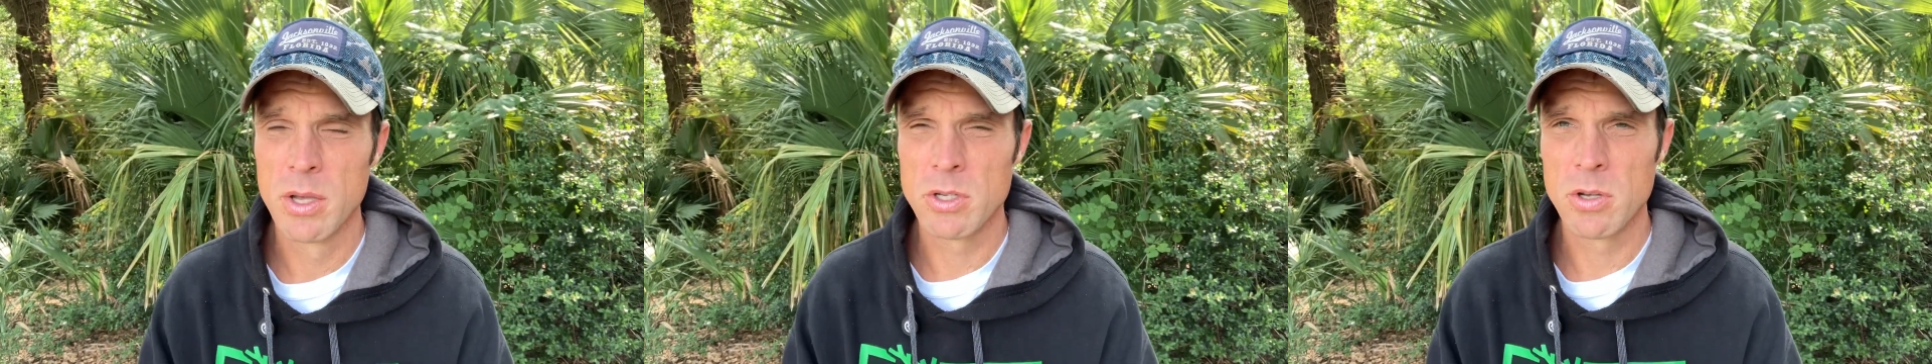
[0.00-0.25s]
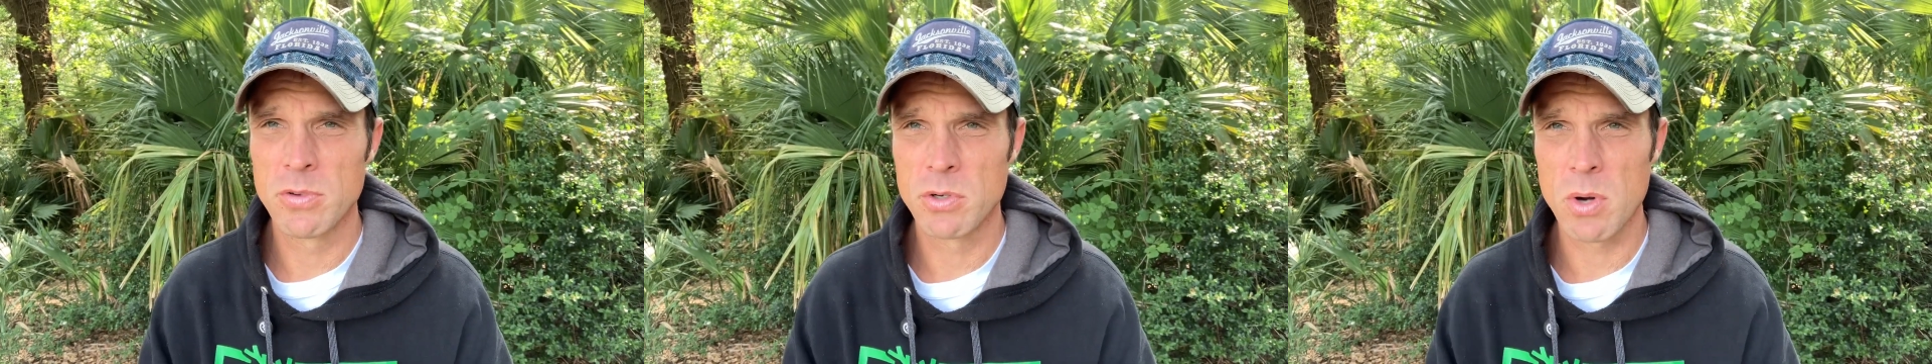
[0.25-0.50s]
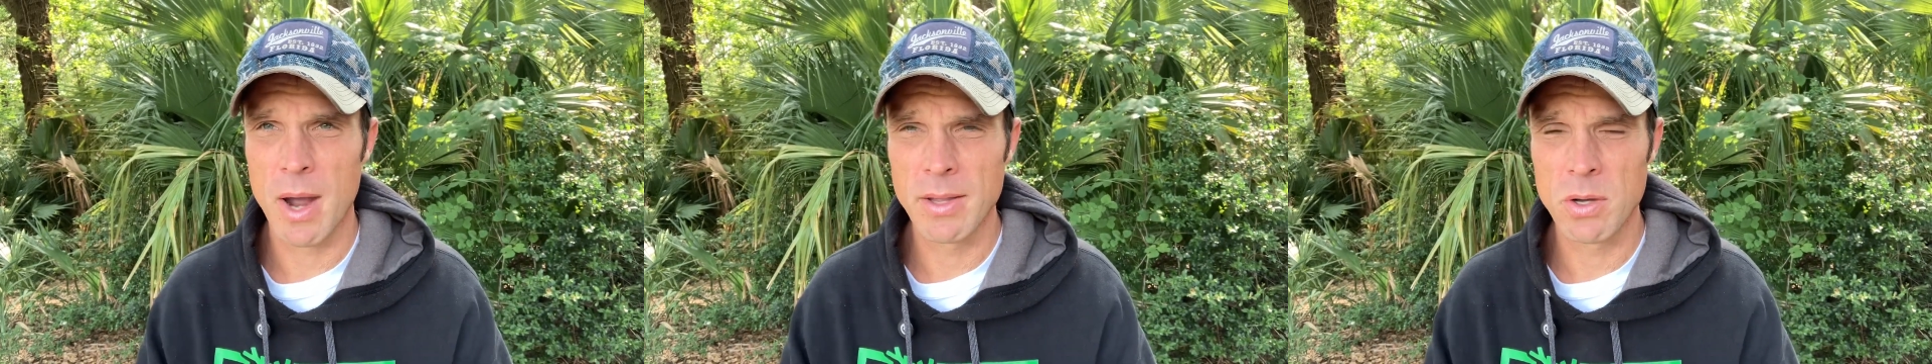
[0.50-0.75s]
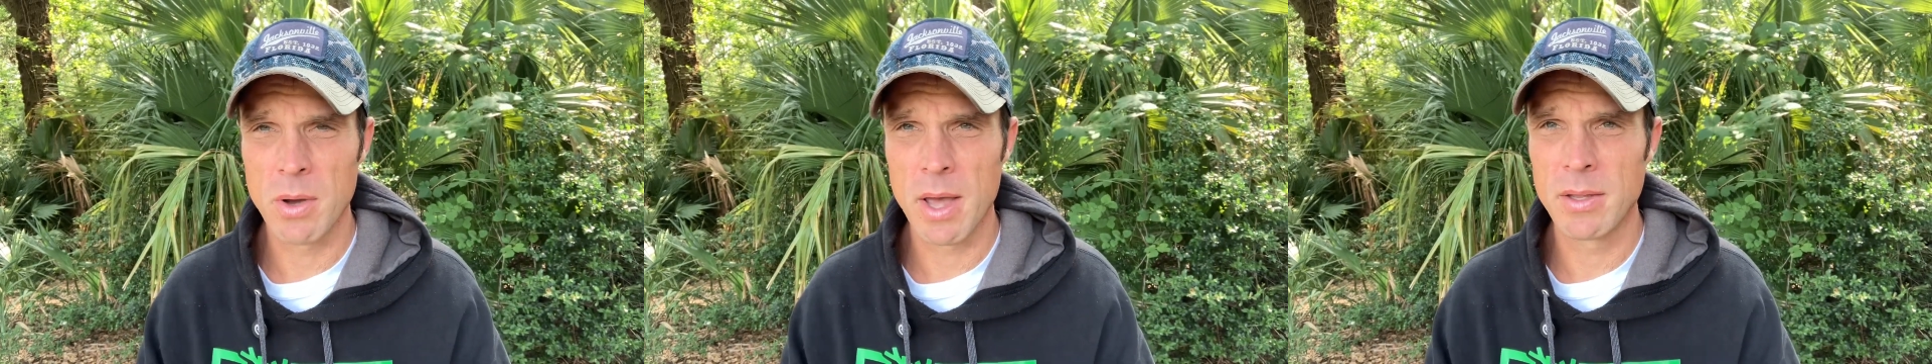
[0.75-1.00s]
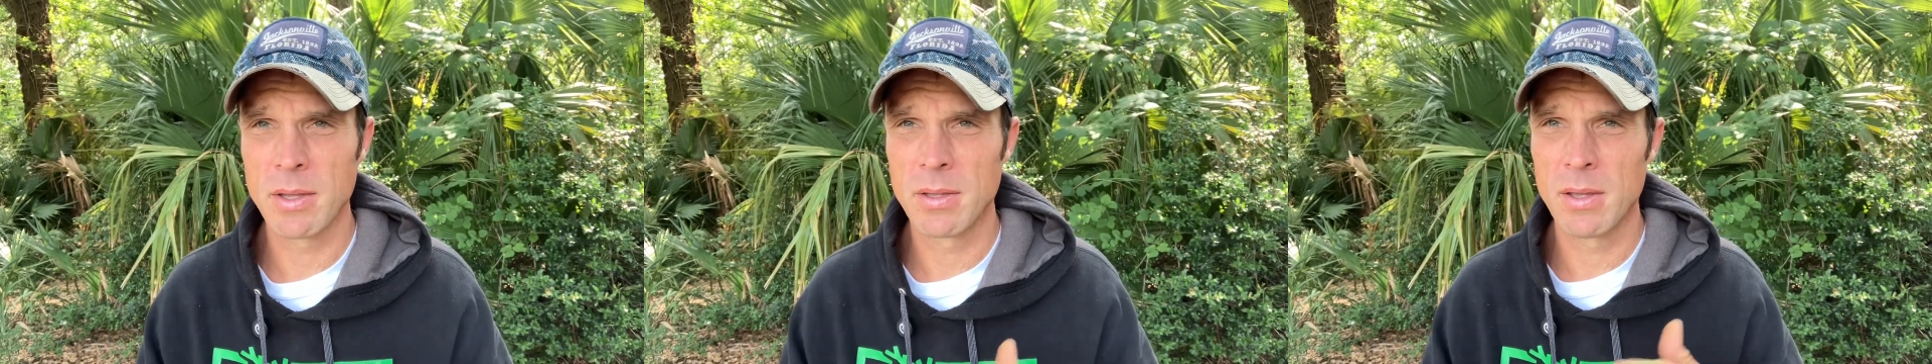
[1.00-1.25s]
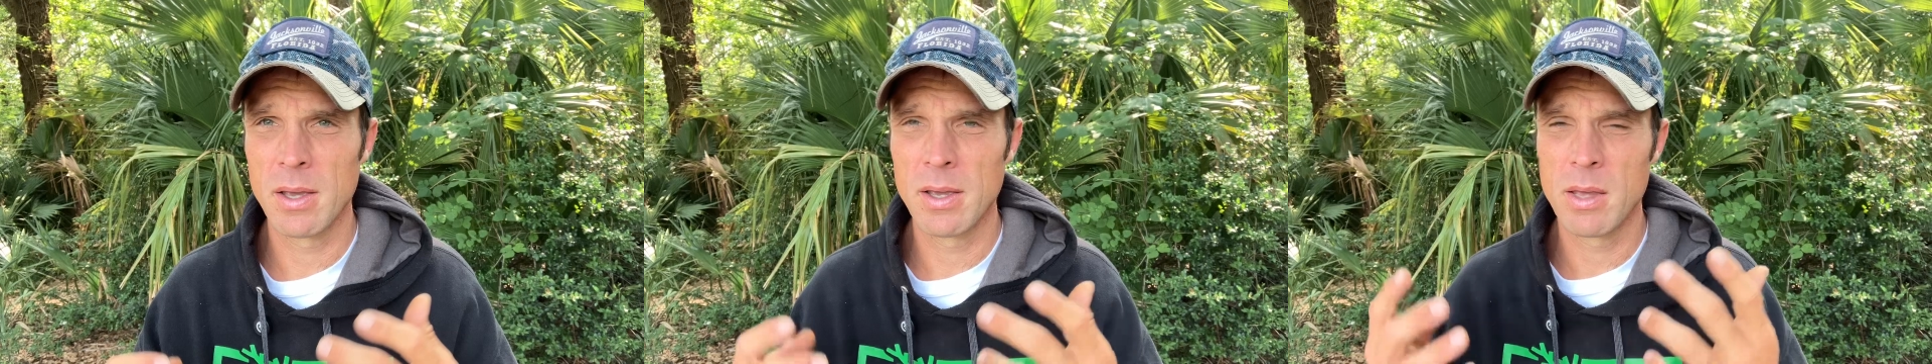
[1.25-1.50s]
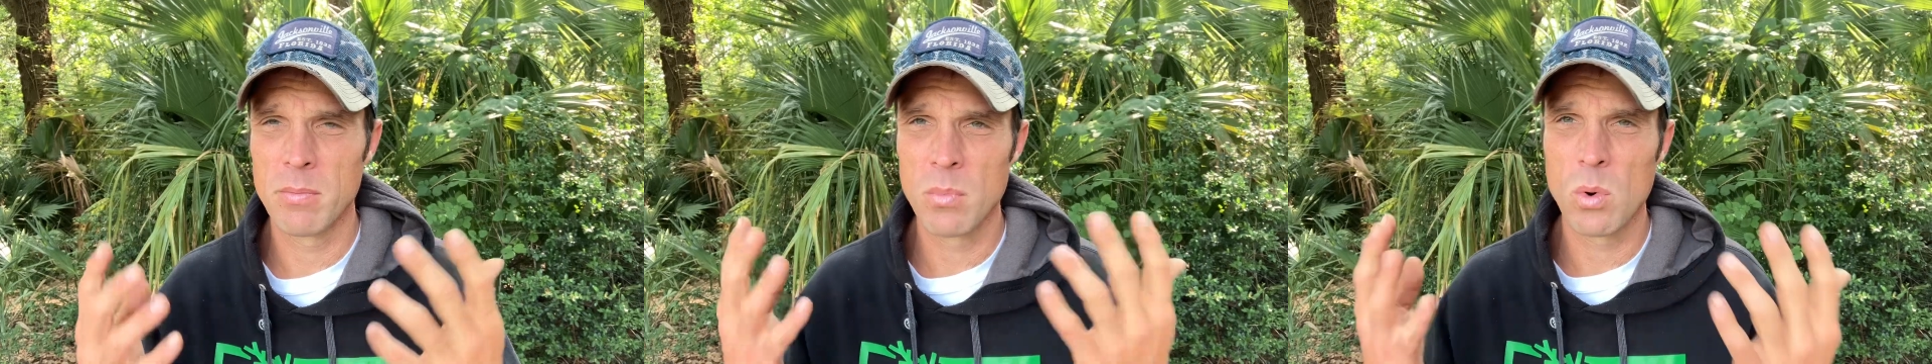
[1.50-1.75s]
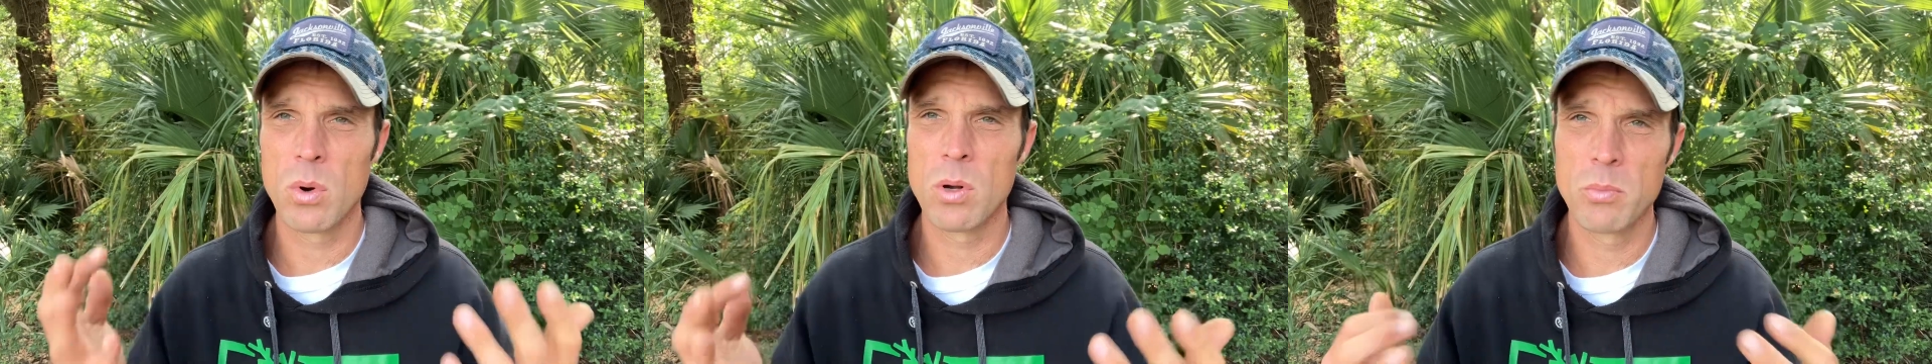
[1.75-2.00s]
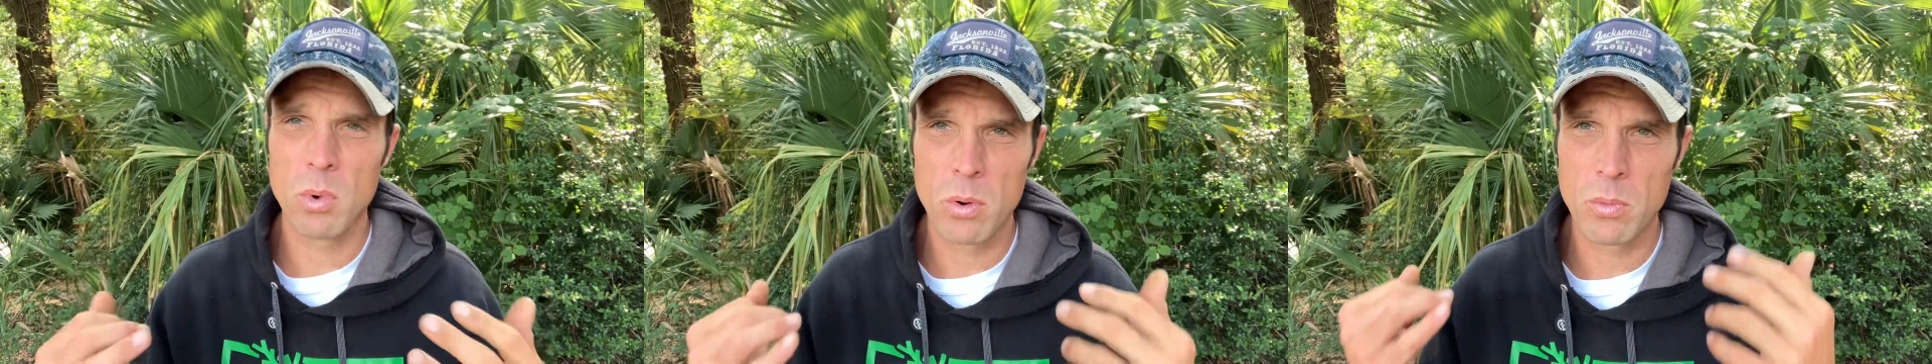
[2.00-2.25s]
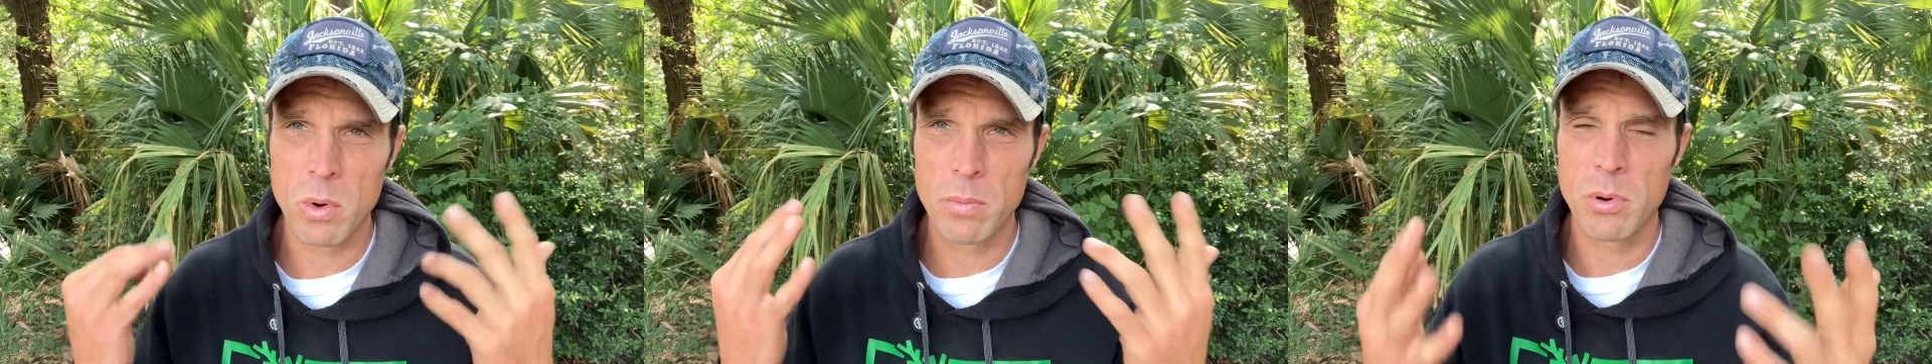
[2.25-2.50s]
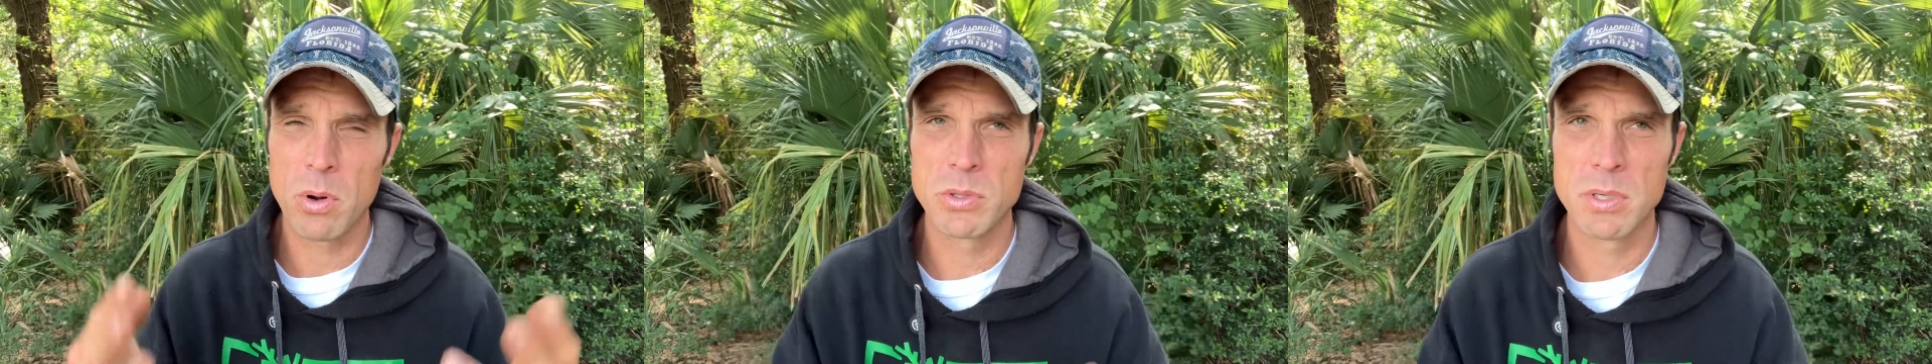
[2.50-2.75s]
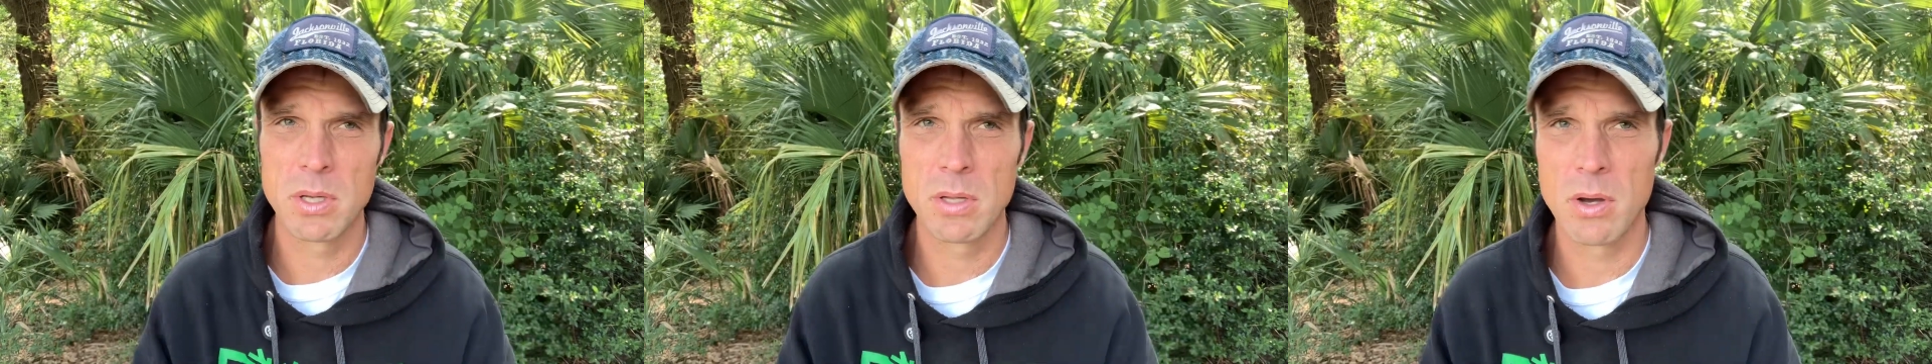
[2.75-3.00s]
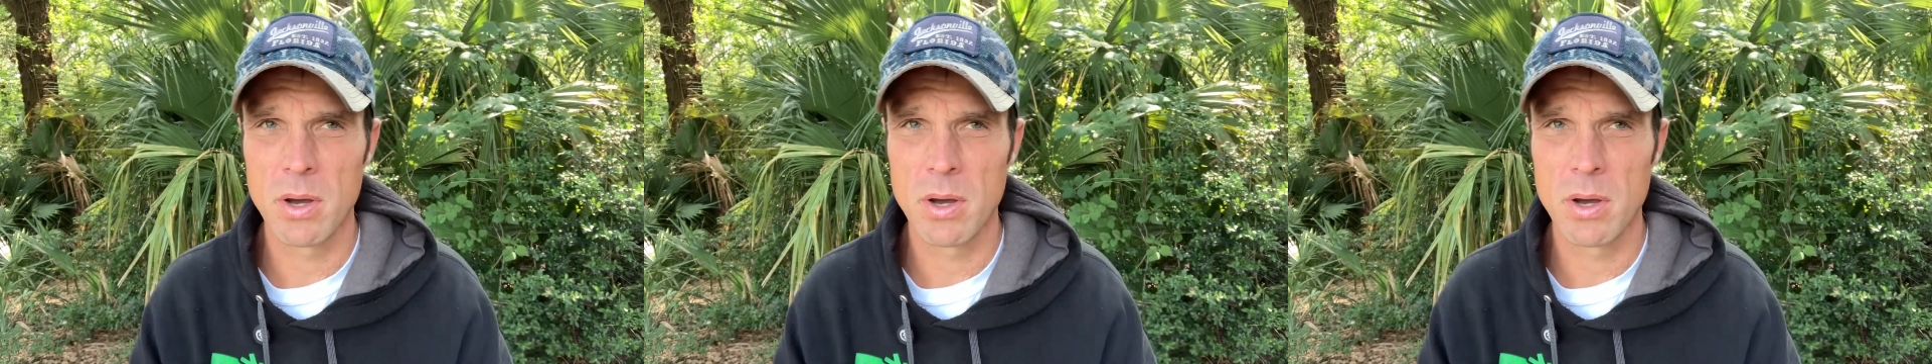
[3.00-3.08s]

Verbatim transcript: So if you're trying to go ahead and, and get more and more and more protein, oh,